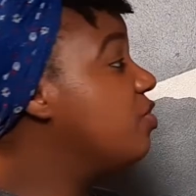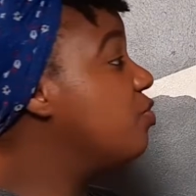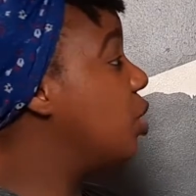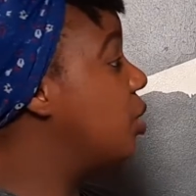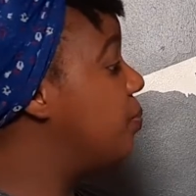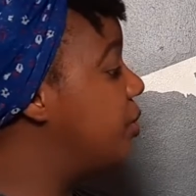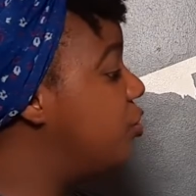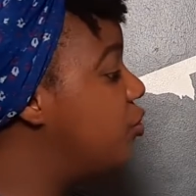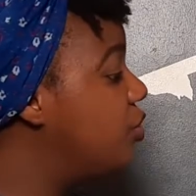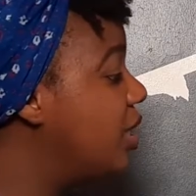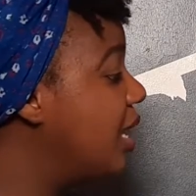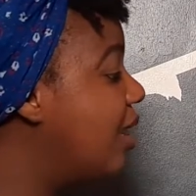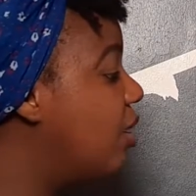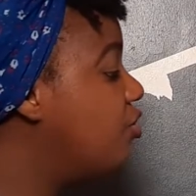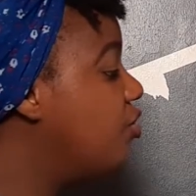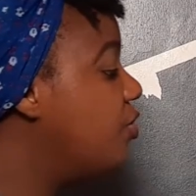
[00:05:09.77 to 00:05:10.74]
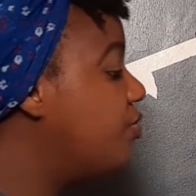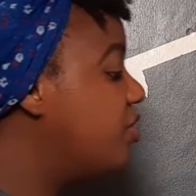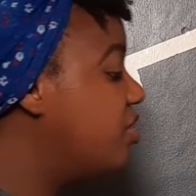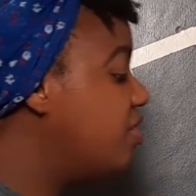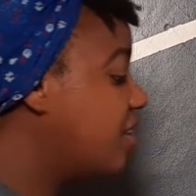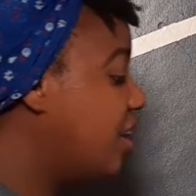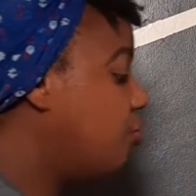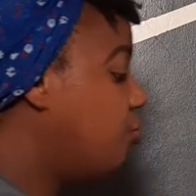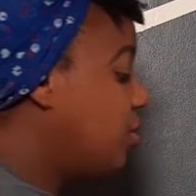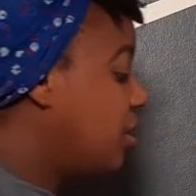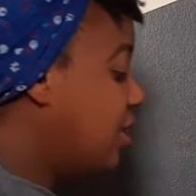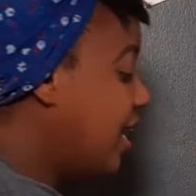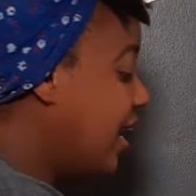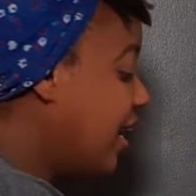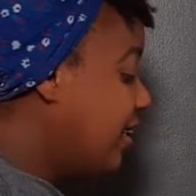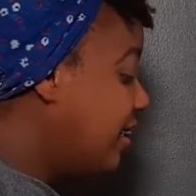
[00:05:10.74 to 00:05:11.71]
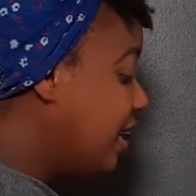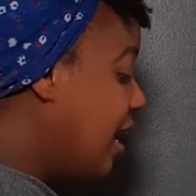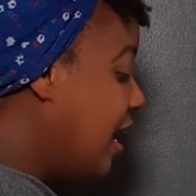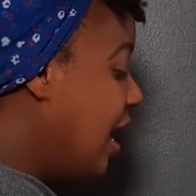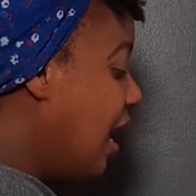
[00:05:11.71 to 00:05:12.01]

So I'll be doing a lot of research with that,